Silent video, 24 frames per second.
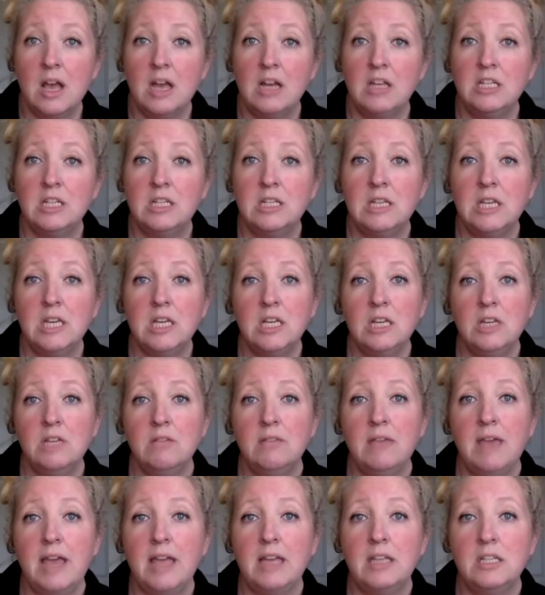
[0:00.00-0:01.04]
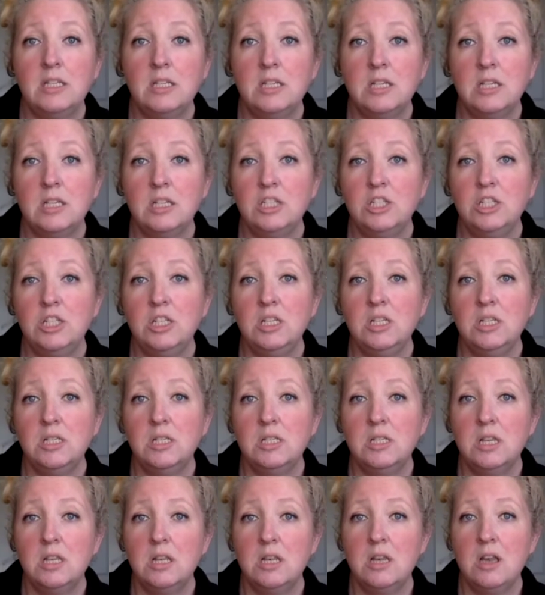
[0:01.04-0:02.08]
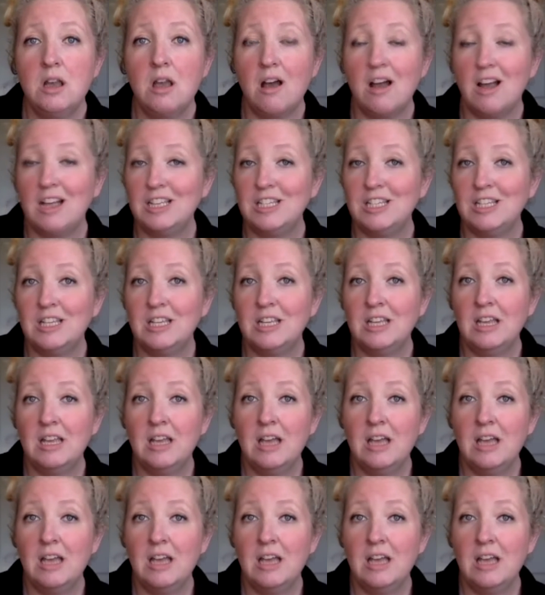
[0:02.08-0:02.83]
to tell you that she is not